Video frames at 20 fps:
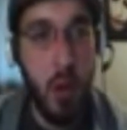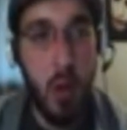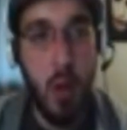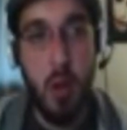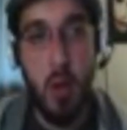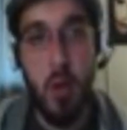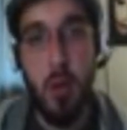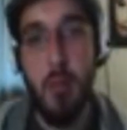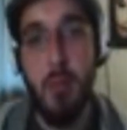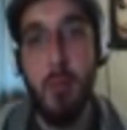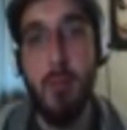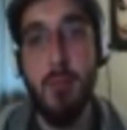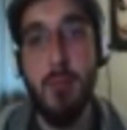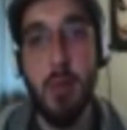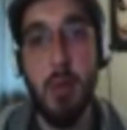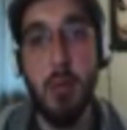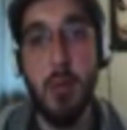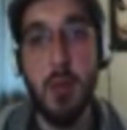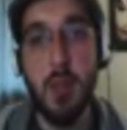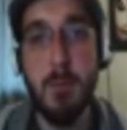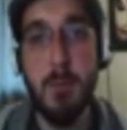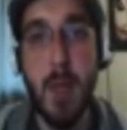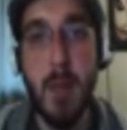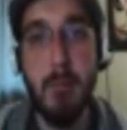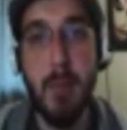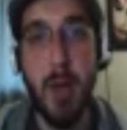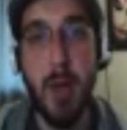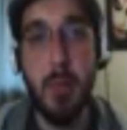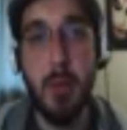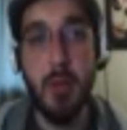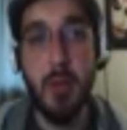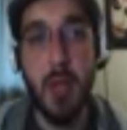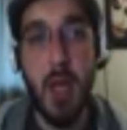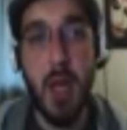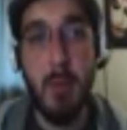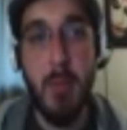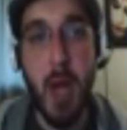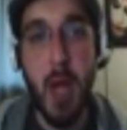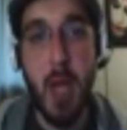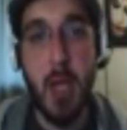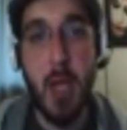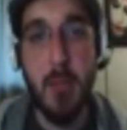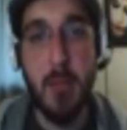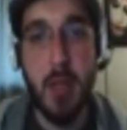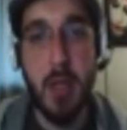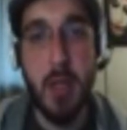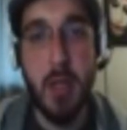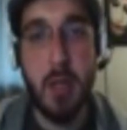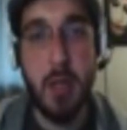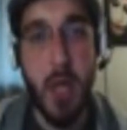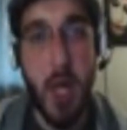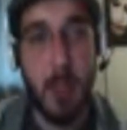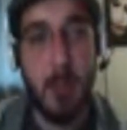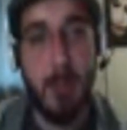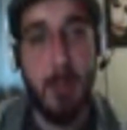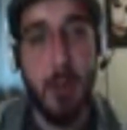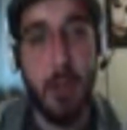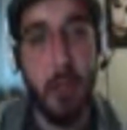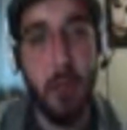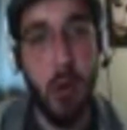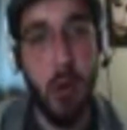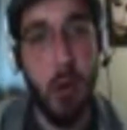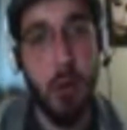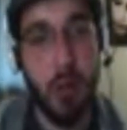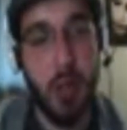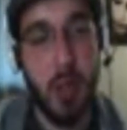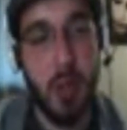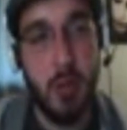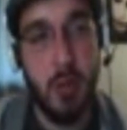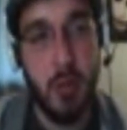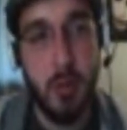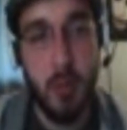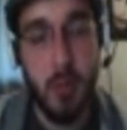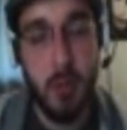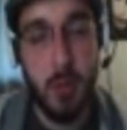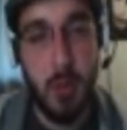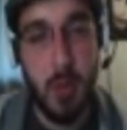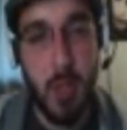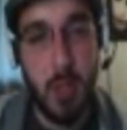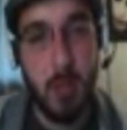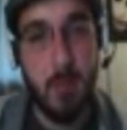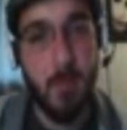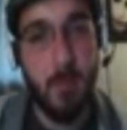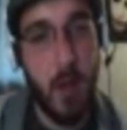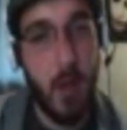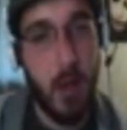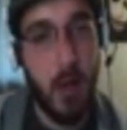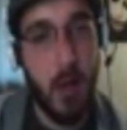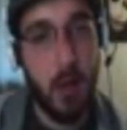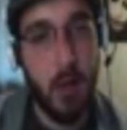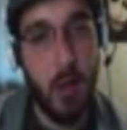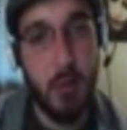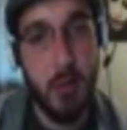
Blowing spit bubbles at my enemies. That's pretty gross. That's very gross.